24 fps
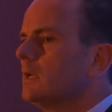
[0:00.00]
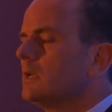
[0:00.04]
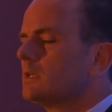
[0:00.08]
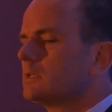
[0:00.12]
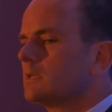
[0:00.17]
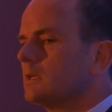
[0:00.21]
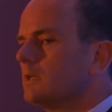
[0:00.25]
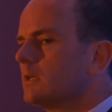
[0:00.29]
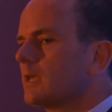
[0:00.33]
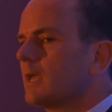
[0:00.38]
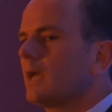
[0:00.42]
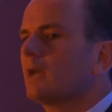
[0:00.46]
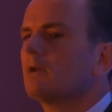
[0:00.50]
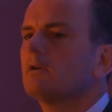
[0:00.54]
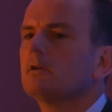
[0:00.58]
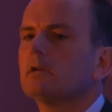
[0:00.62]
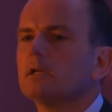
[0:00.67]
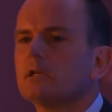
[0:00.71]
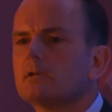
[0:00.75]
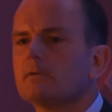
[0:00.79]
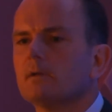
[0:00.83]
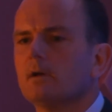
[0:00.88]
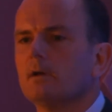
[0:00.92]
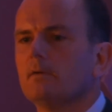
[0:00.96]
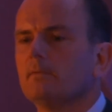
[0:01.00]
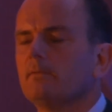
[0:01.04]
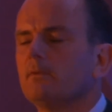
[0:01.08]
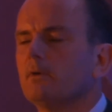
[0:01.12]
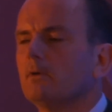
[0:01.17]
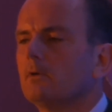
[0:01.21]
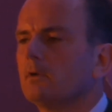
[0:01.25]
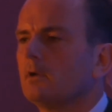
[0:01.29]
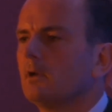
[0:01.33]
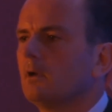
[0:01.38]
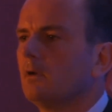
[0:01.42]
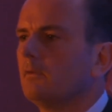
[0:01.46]
So you cannot
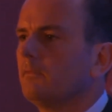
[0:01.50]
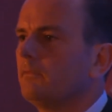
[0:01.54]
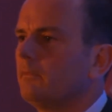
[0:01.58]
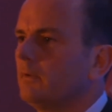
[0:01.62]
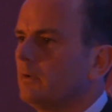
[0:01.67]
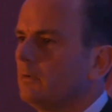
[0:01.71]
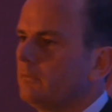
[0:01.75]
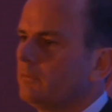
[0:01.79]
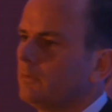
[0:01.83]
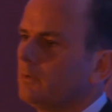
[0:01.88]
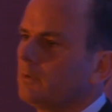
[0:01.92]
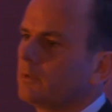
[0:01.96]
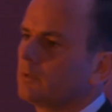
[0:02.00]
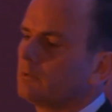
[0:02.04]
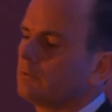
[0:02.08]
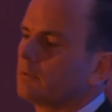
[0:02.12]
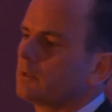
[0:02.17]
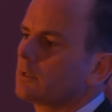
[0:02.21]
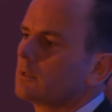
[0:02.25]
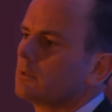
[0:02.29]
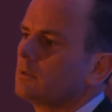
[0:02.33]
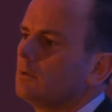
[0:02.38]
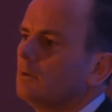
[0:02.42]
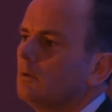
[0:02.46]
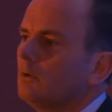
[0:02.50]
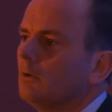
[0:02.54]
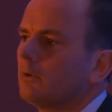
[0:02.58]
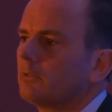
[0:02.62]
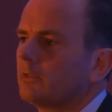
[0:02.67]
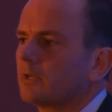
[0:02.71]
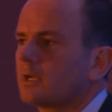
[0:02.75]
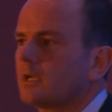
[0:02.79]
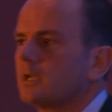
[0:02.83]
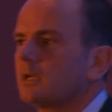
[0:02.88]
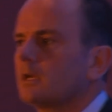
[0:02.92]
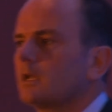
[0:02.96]
avoid or ignore
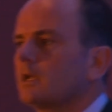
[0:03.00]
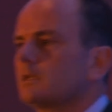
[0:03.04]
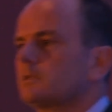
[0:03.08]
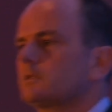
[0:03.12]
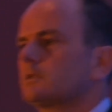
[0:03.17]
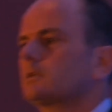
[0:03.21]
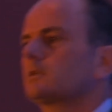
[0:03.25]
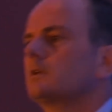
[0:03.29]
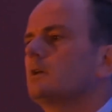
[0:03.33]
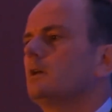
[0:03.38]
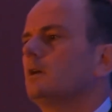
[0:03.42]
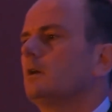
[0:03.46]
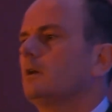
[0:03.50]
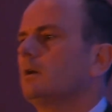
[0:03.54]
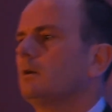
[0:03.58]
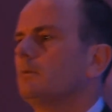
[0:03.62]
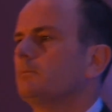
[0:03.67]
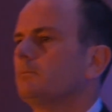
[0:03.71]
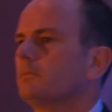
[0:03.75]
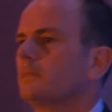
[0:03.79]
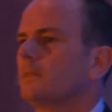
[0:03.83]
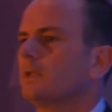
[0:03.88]
the connected car.